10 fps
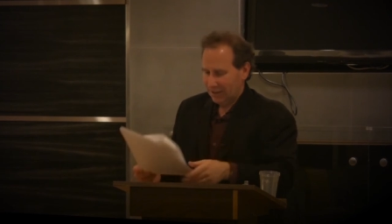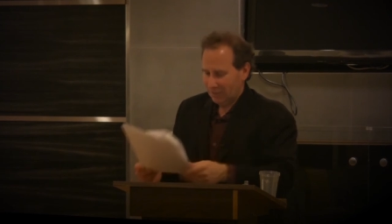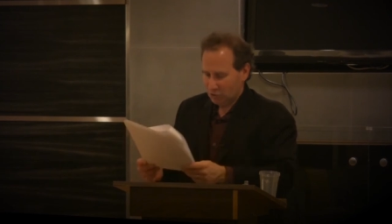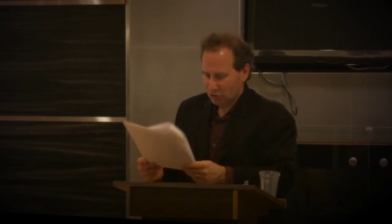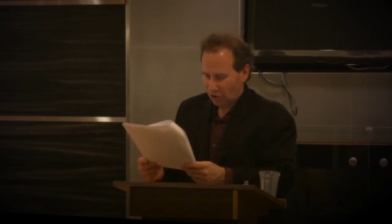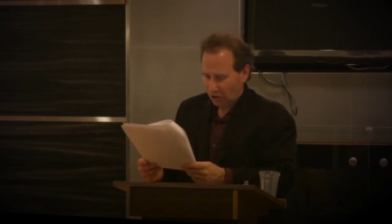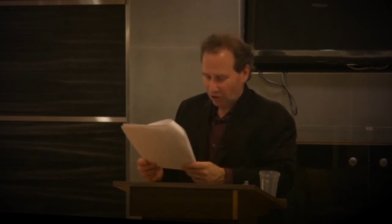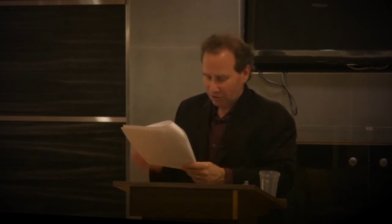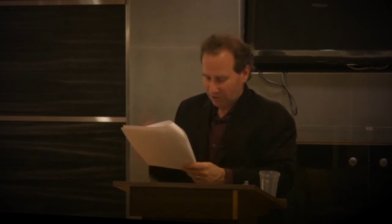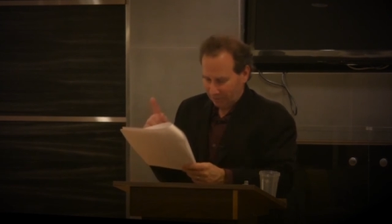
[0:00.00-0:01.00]
It was
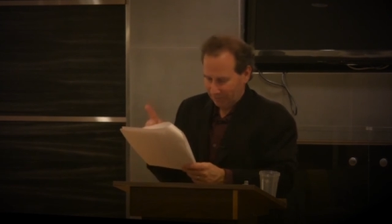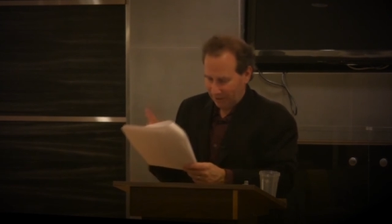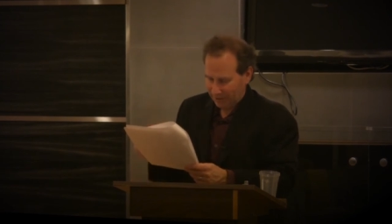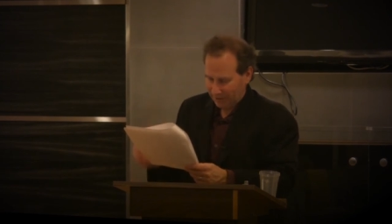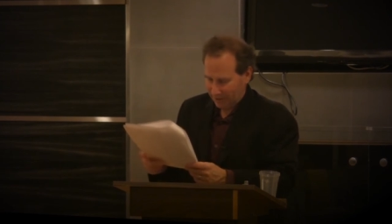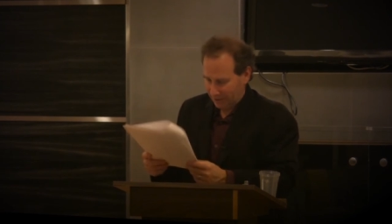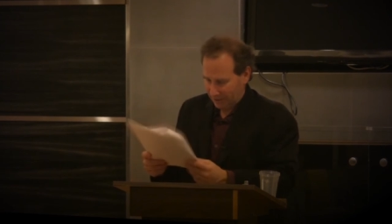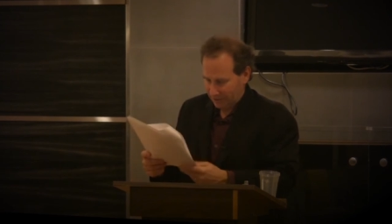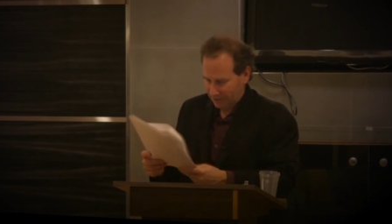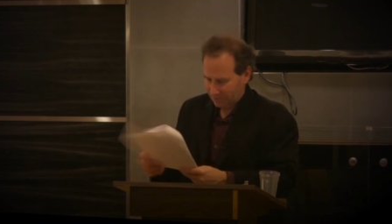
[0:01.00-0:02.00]
called, and I'm not
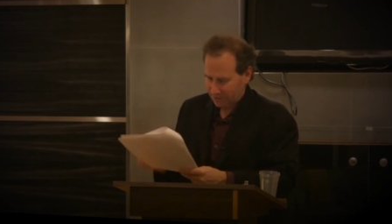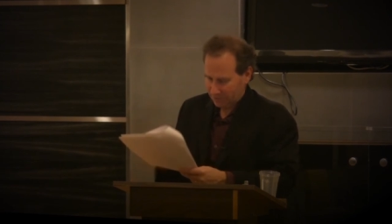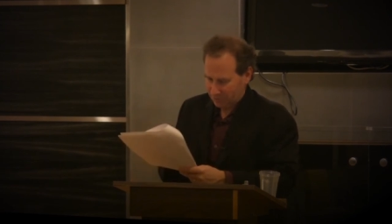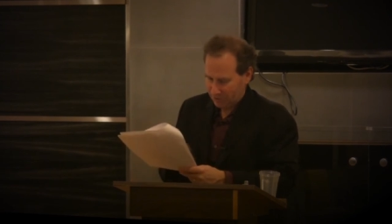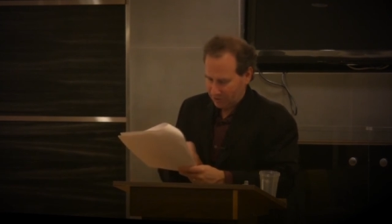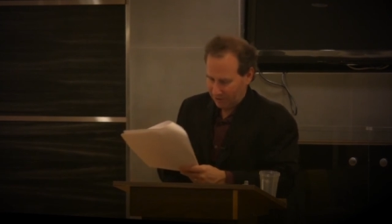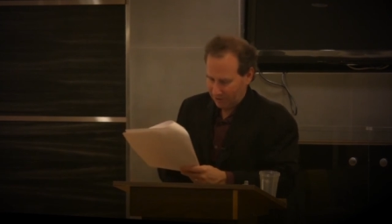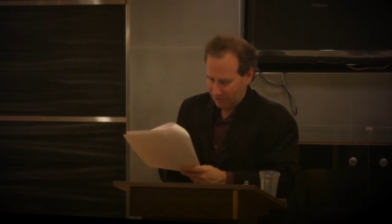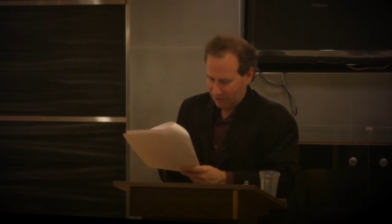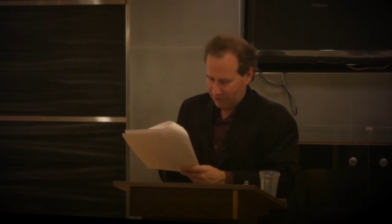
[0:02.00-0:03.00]
kidding, this was the
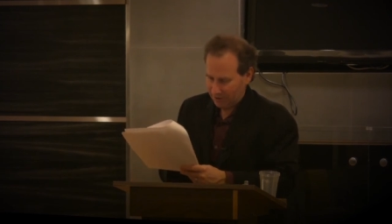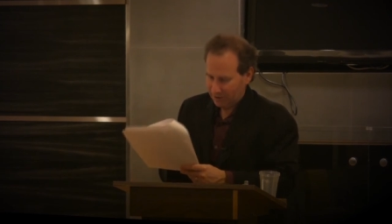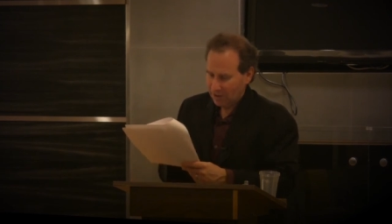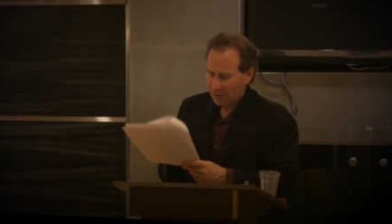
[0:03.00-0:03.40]
title on it,